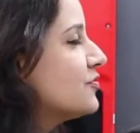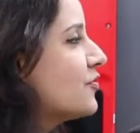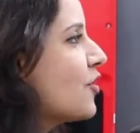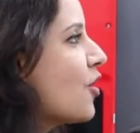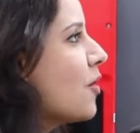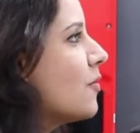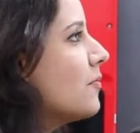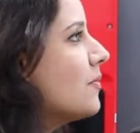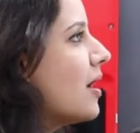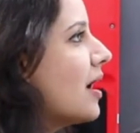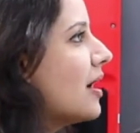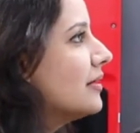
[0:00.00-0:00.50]

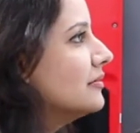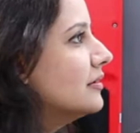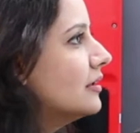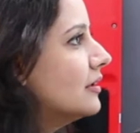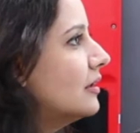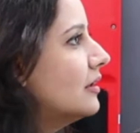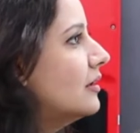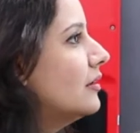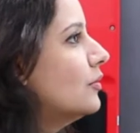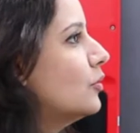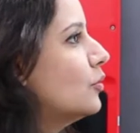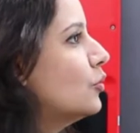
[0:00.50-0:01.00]
from
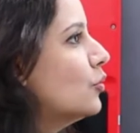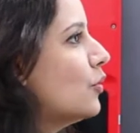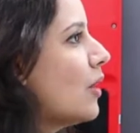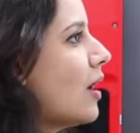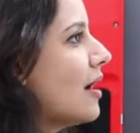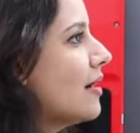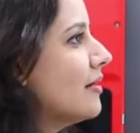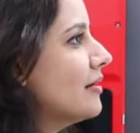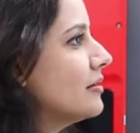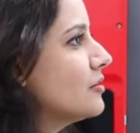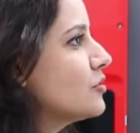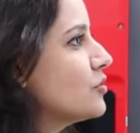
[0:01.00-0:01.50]
other who
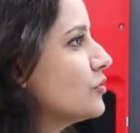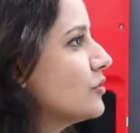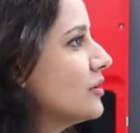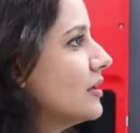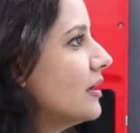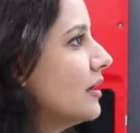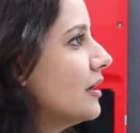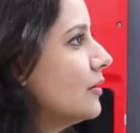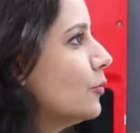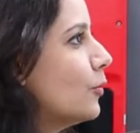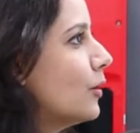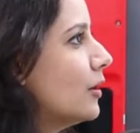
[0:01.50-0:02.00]
are into
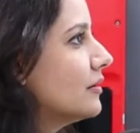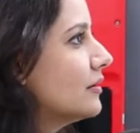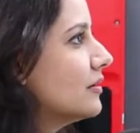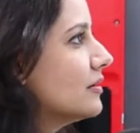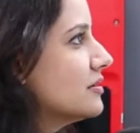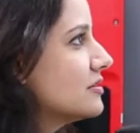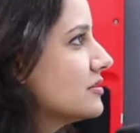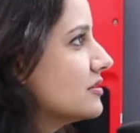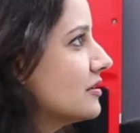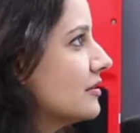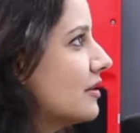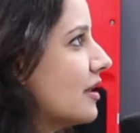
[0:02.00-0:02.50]
the
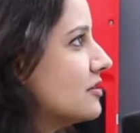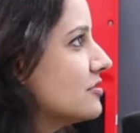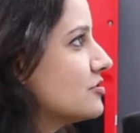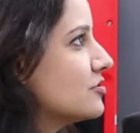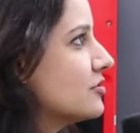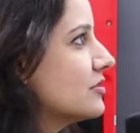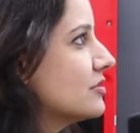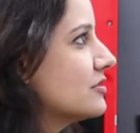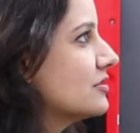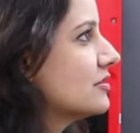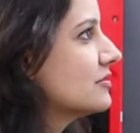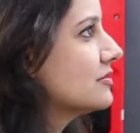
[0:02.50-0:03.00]
inverters
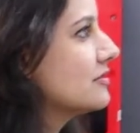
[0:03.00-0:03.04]
industry, sir?